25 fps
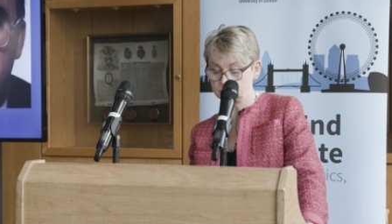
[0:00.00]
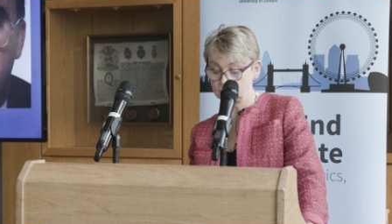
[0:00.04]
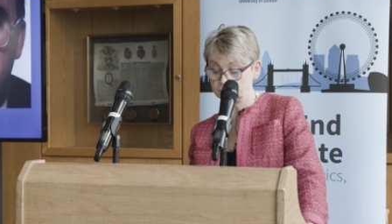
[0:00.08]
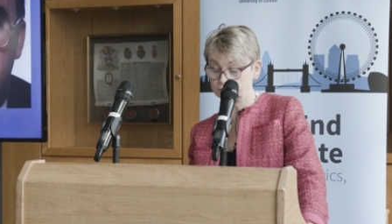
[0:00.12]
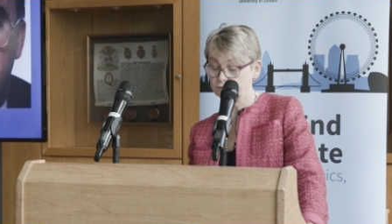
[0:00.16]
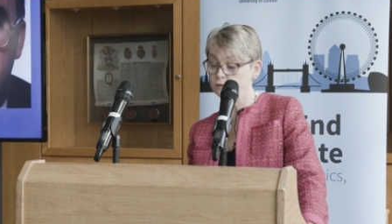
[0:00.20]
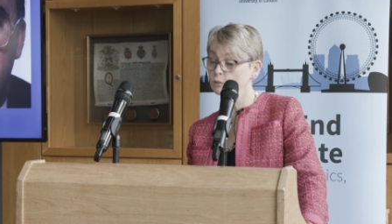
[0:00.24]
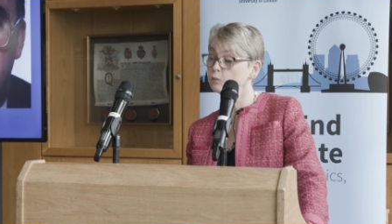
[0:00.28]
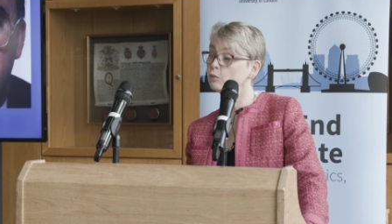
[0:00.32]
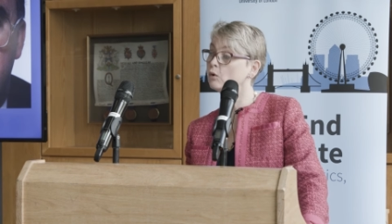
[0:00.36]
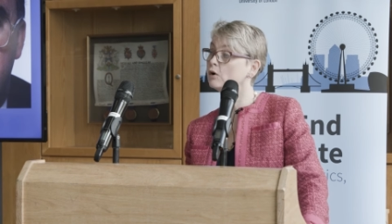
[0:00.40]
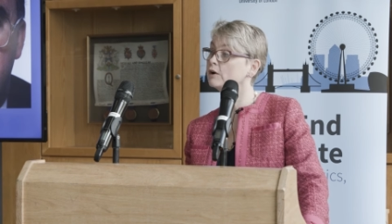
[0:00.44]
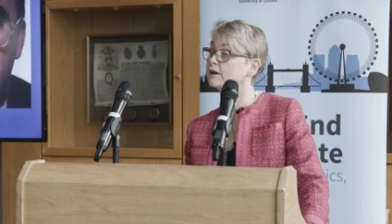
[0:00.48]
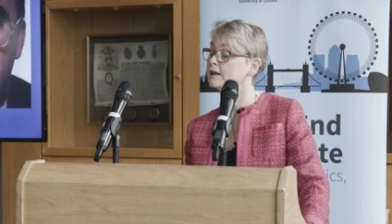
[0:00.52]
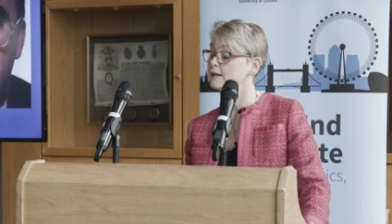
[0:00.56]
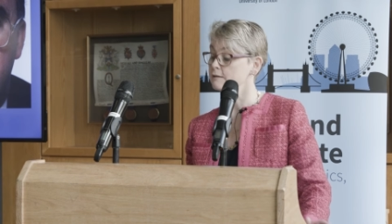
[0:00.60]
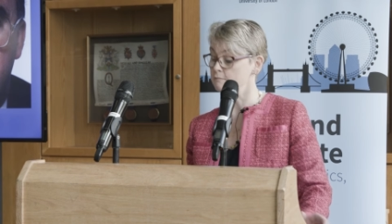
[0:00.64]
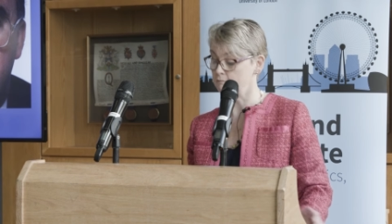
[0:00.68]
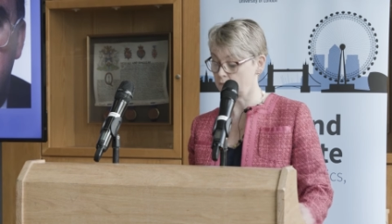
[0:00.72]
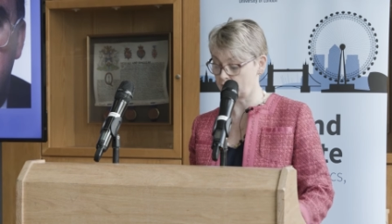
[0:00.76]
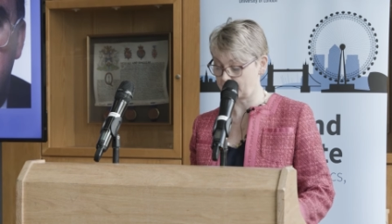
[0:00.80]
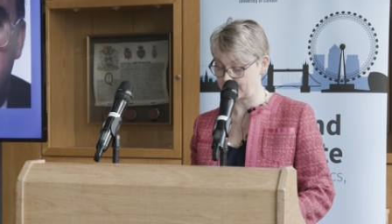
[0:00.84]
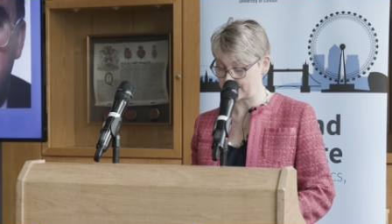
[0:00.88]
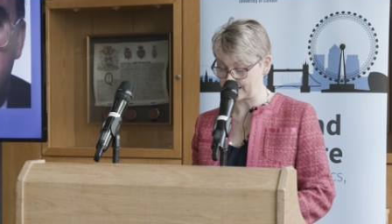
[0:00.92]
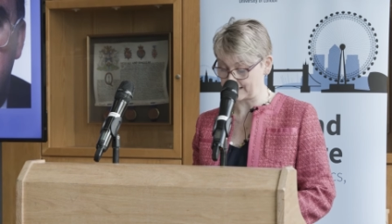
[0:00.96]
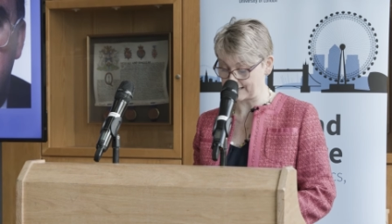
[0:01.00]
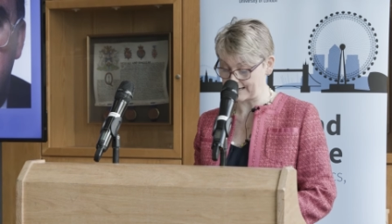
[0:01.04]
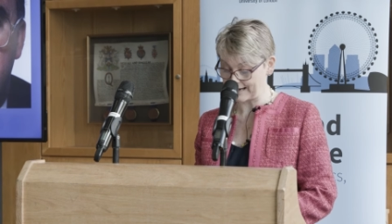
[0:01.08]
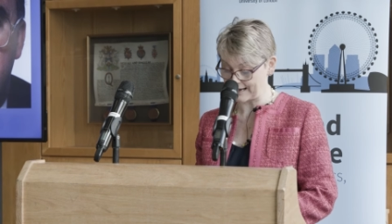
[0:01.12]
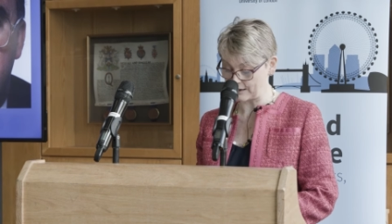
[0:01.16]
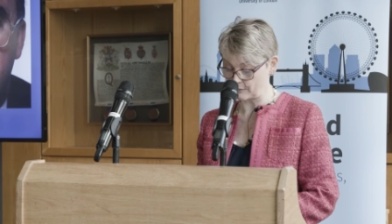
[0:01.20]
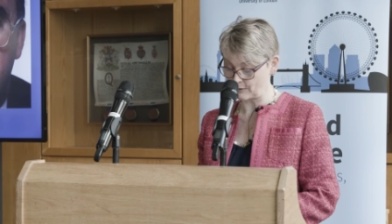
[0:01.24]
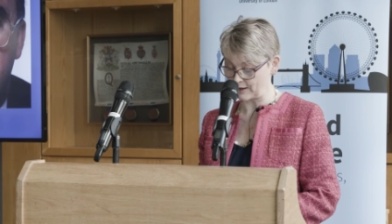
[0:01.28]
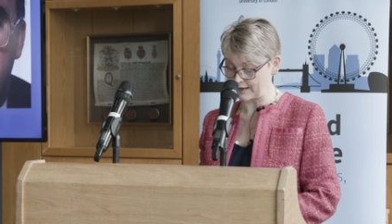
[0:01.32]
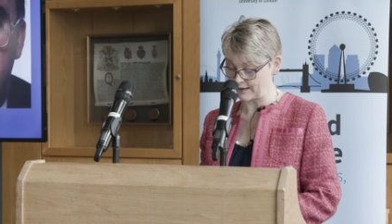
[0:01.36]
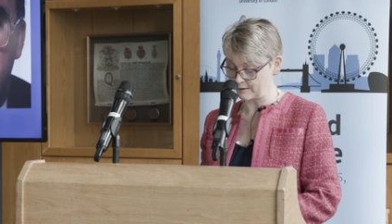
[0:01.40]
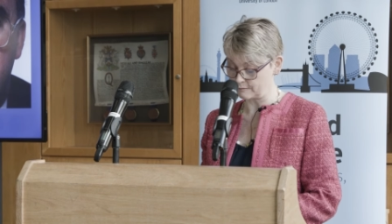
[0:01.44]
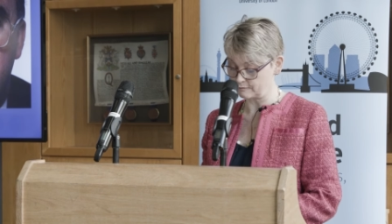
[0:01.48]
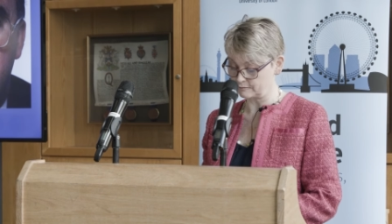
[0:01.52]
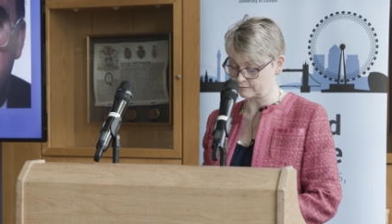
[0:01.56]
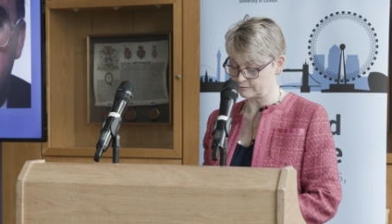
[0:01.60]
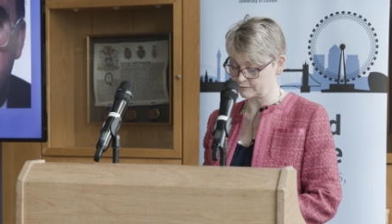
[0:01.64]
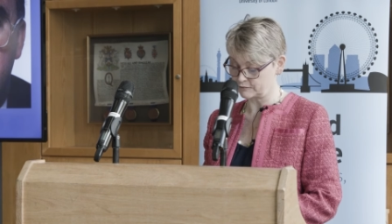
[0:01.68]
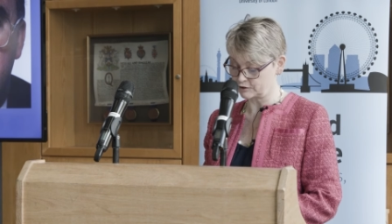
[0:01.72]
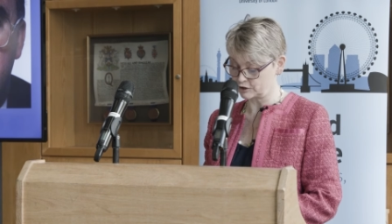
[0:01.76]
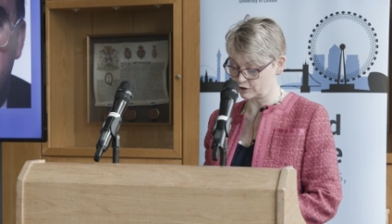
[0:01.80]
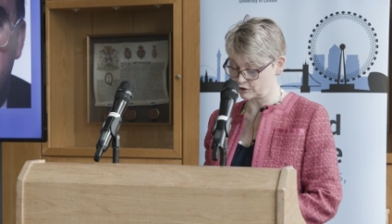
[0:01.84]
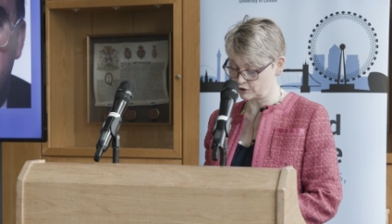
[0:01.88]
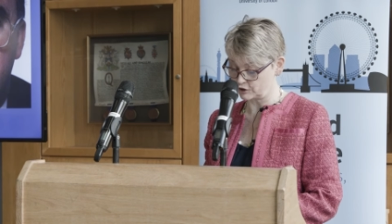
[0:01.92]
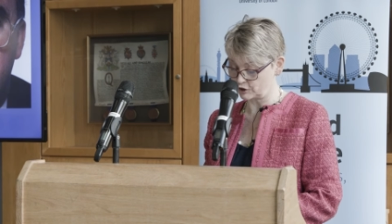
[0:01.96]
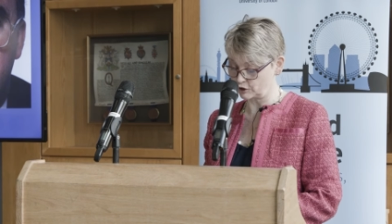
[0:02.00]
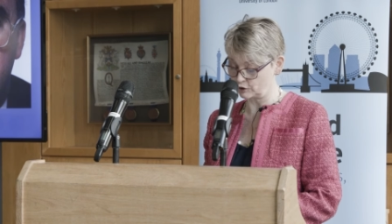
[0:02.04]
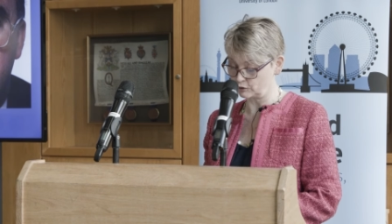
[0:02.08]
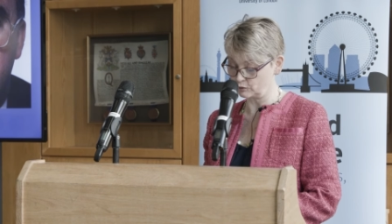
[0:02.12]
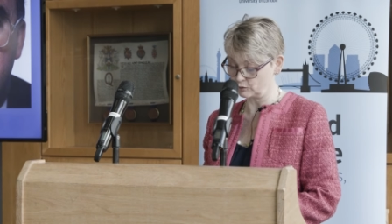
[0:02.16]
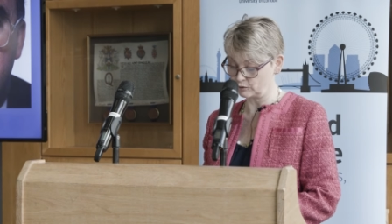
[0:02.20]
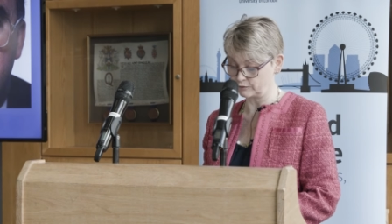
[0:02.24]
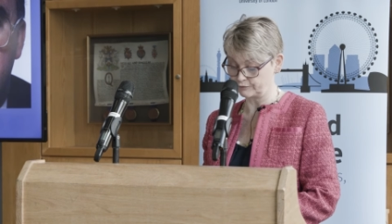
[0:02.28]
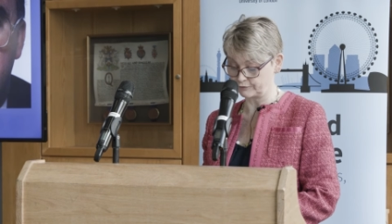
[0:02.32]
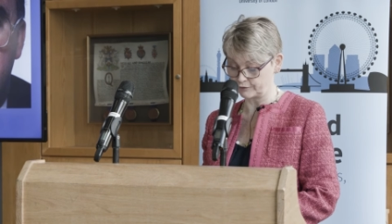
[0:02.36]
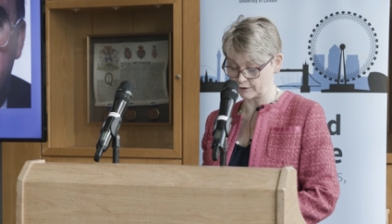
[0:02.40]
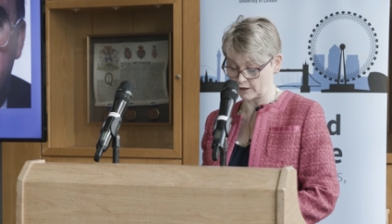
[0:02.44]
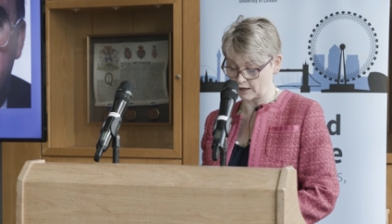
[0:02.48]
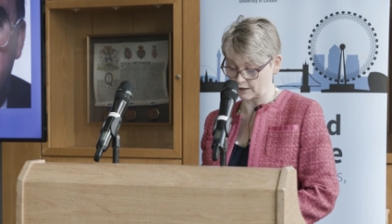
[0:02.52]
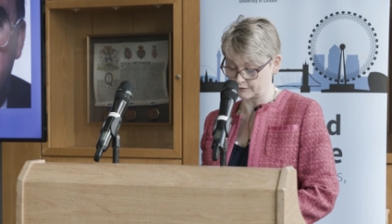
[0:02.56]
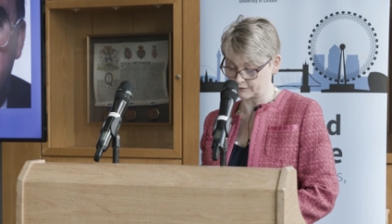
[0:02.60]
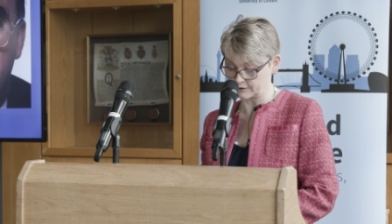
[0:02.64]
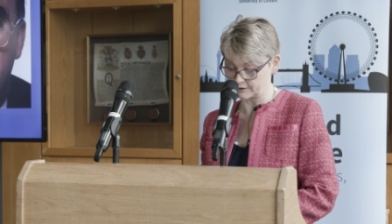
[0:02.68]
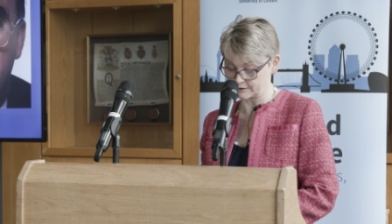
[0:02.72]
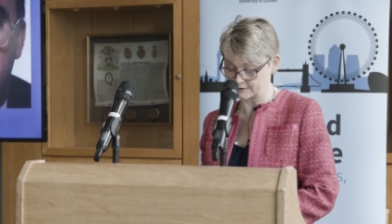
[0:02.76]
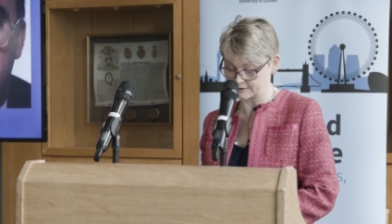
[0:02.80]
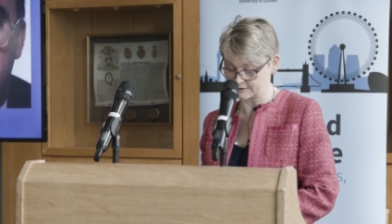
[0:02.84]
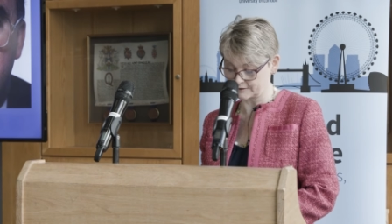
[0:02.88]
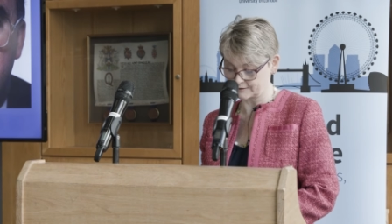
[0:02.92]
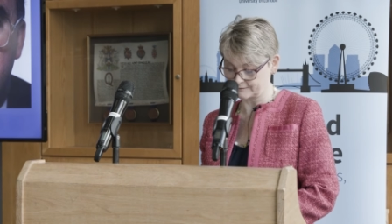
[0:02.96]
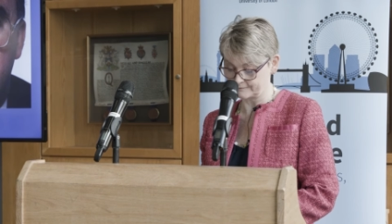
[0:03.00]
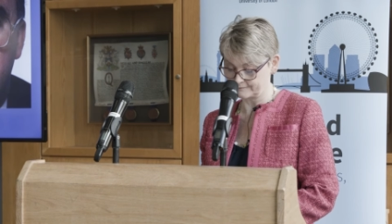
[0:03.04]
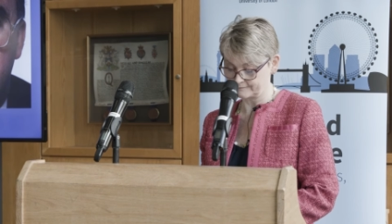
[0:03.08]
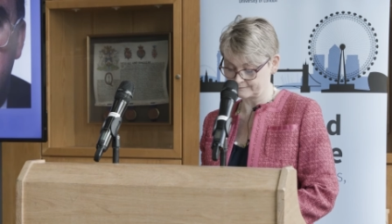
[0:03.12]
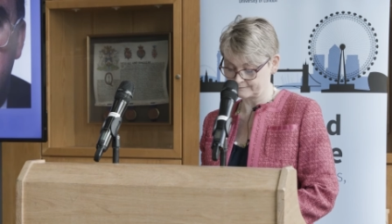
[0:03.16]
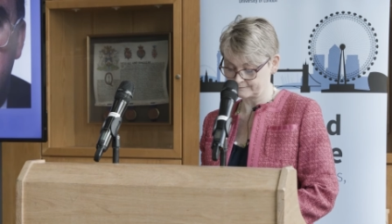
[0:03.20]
but for what it might allow him to do for others.